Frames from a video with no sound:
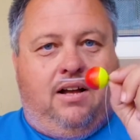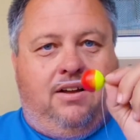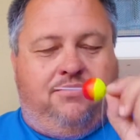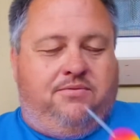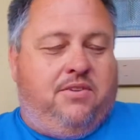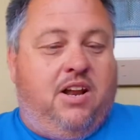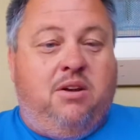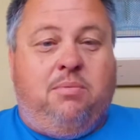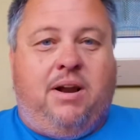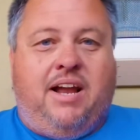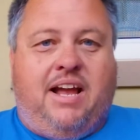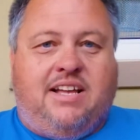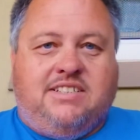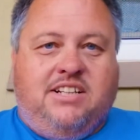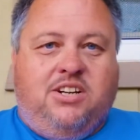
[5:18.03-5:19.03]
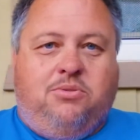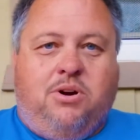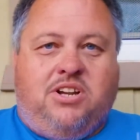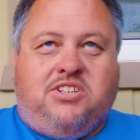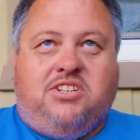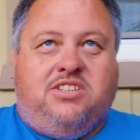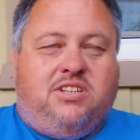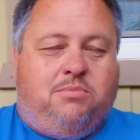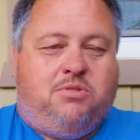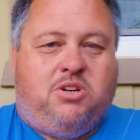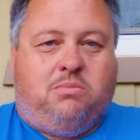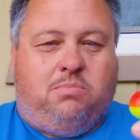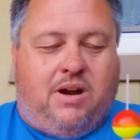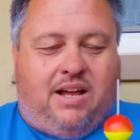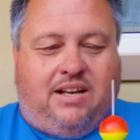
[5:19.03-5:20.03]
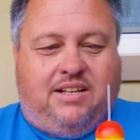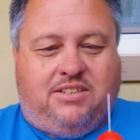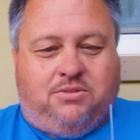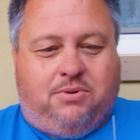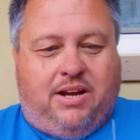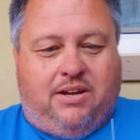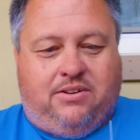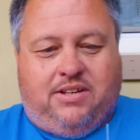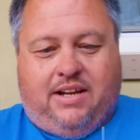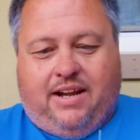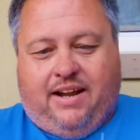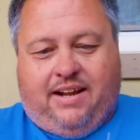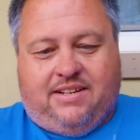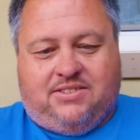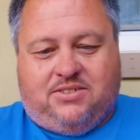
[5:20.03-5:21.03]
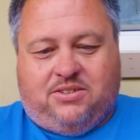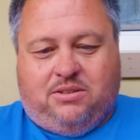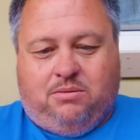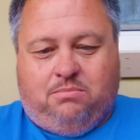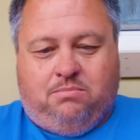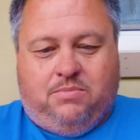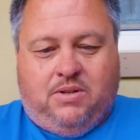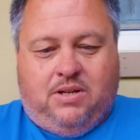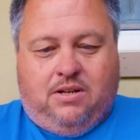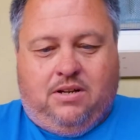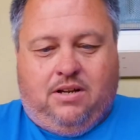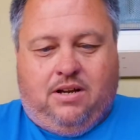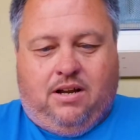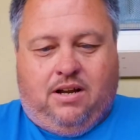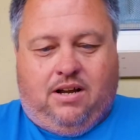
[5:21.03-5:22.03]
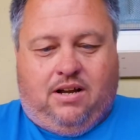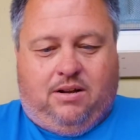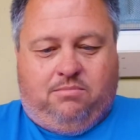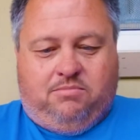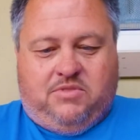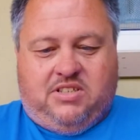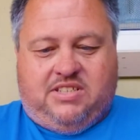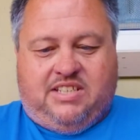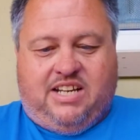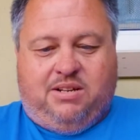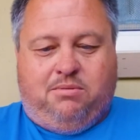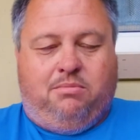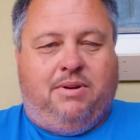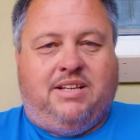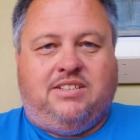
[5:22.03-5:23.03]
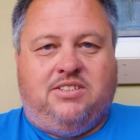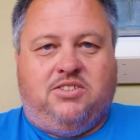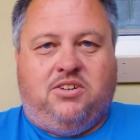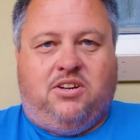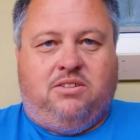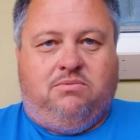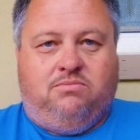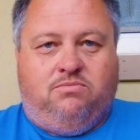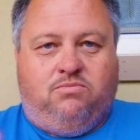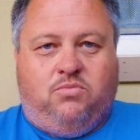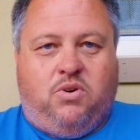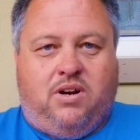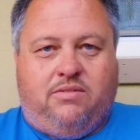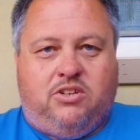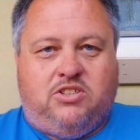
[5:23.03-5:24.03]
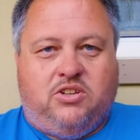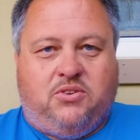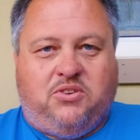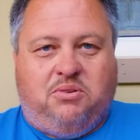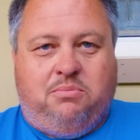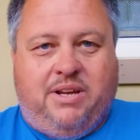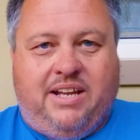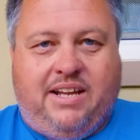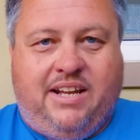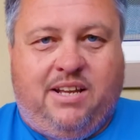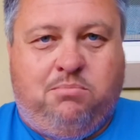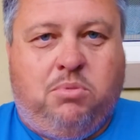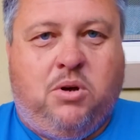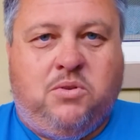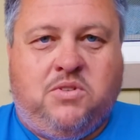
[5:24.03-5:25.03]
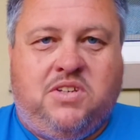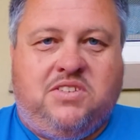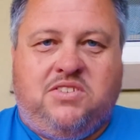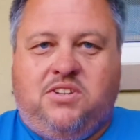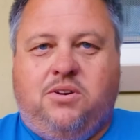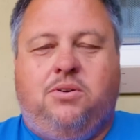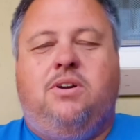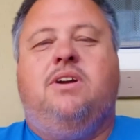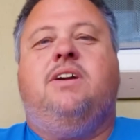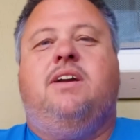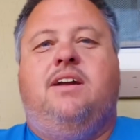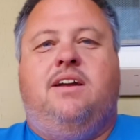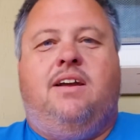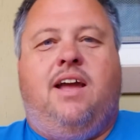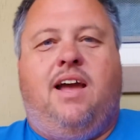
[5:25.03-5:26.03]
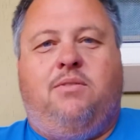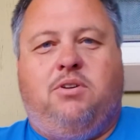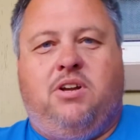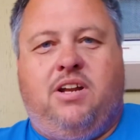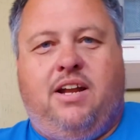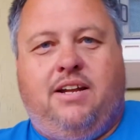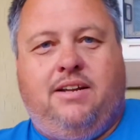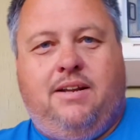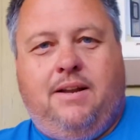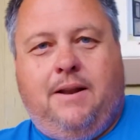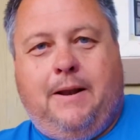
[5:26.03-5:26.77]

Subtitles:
if anybody has any questions, I'm sure Bradley's around to answer them. Just send him a message on whatever social media he posts this to. Have a good night.